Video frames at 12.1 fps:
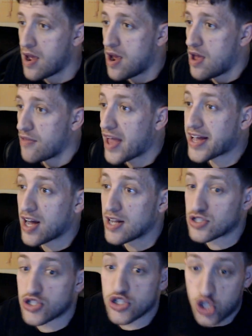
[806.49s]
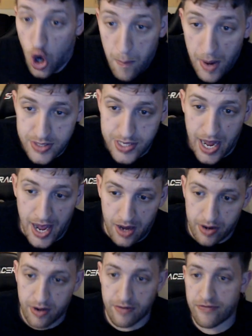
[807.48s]
they cut so much out
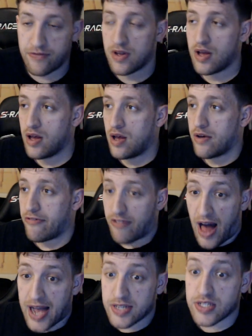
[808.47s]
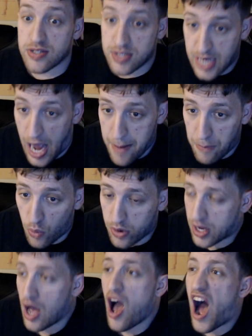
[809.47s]
of Flash and Cyborg.
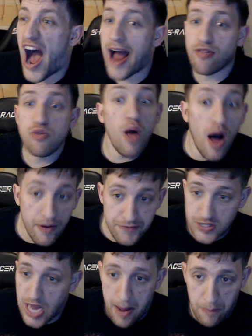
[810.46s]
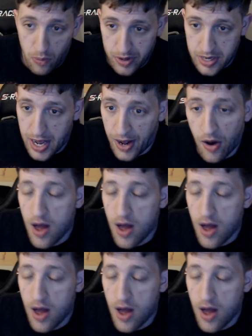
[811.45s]
I love Cyborg now.